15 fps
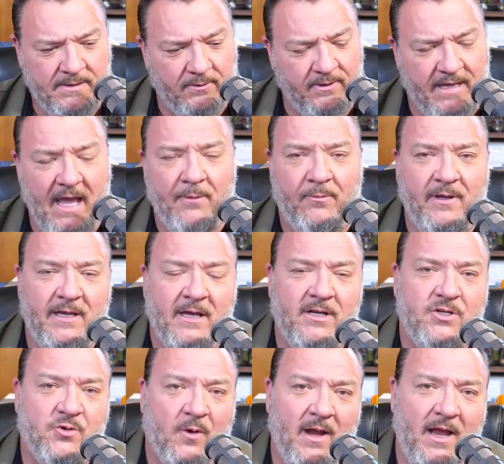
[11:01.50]
again, we got to
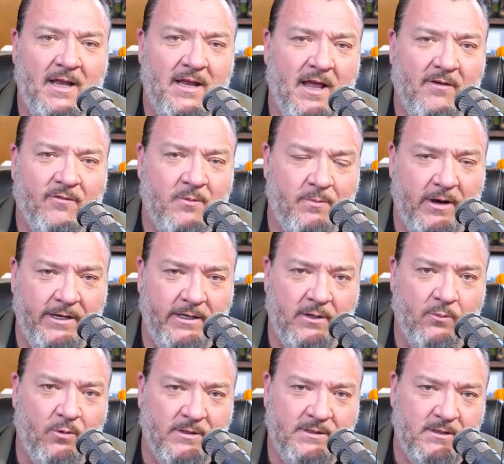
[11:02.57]
train everybody
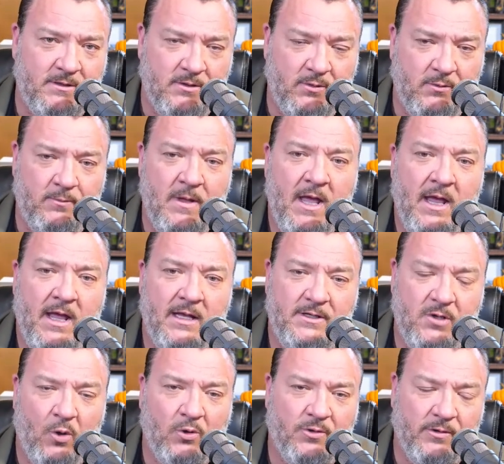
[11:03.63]
in what to do and
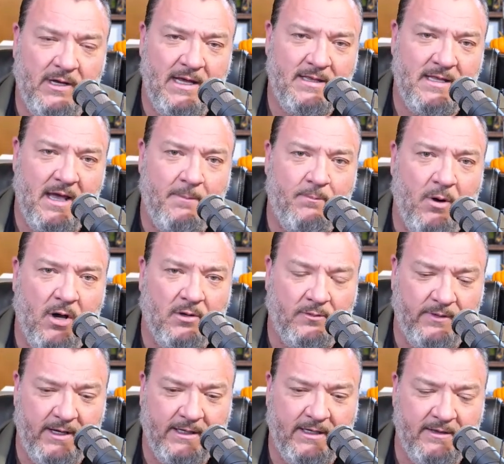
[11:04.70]
don't create that
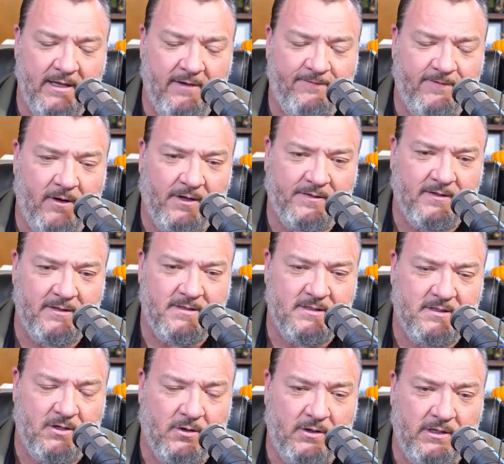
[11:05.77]
bottleneck and that false sense of
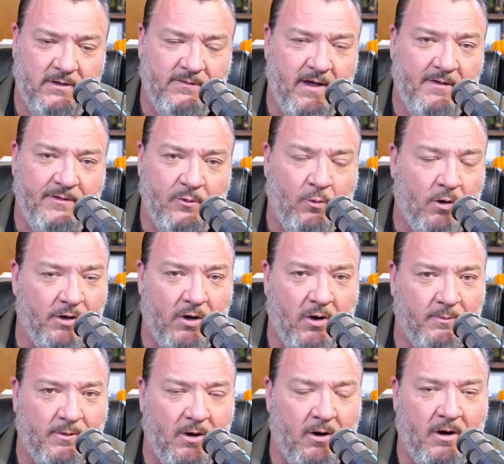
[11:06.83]
security of having one
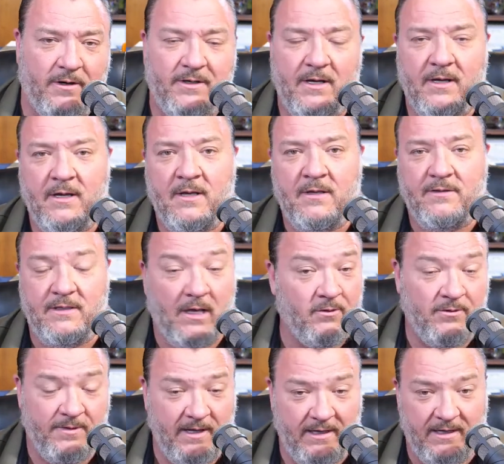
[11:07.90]
armed guard. The
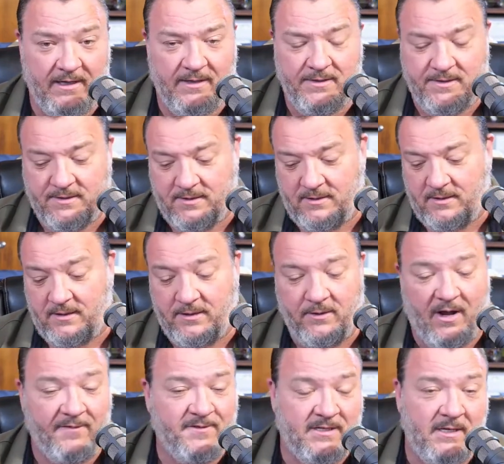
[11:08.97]
other thing is,
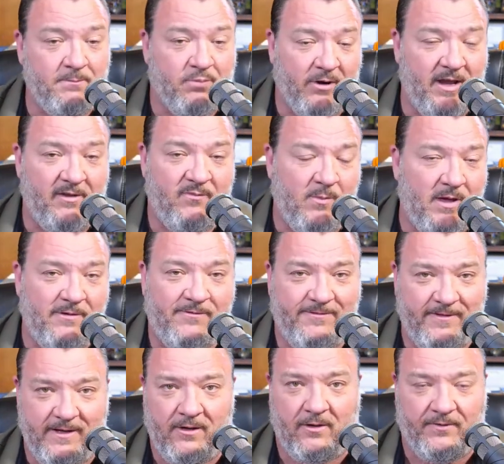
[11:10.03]
I've seen brave men
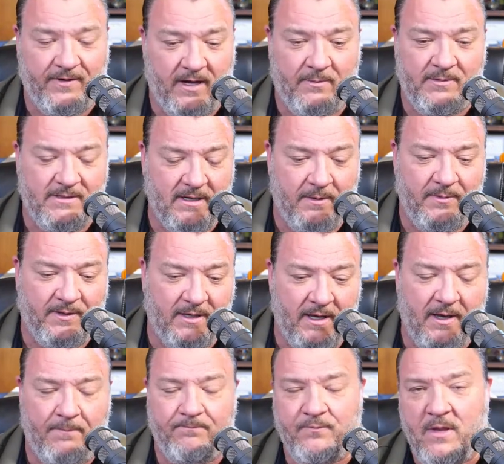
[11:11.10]
fail time and time
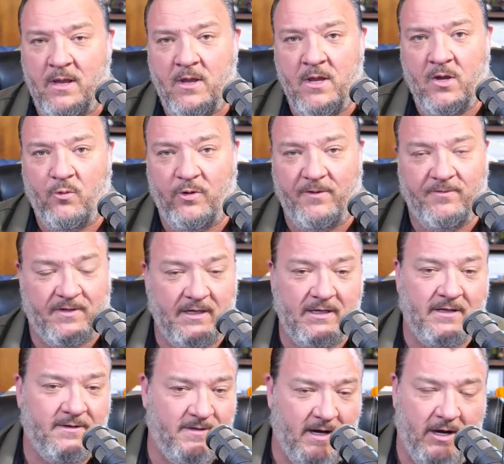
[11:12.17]
again. We've seen
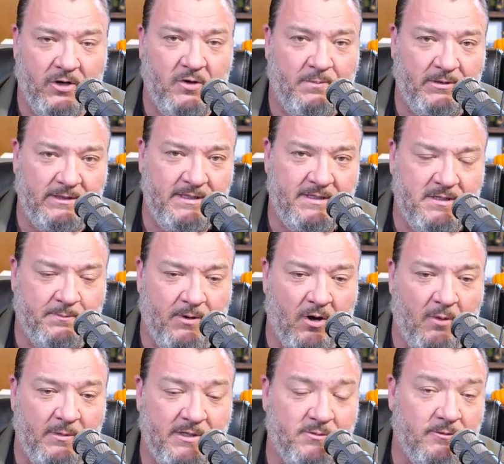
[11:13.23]
entire police
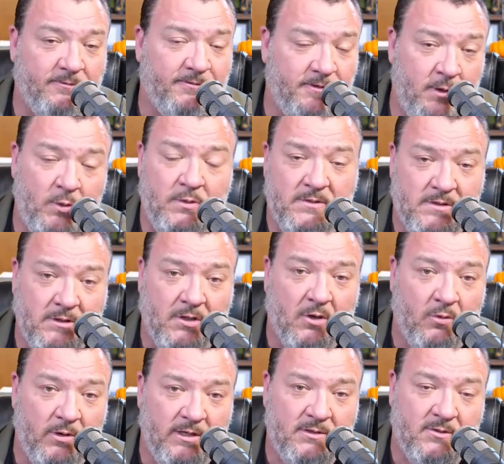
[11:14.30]
departments refuse to
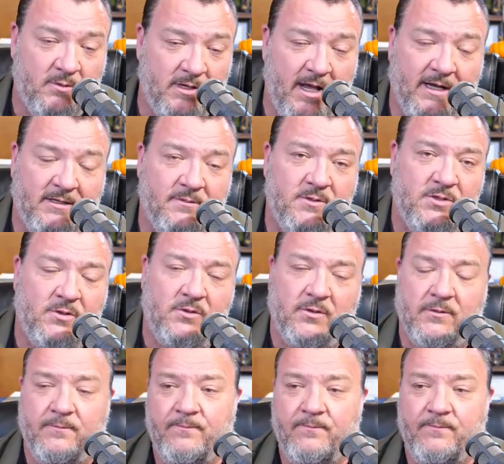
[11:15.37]
go into an active shooter.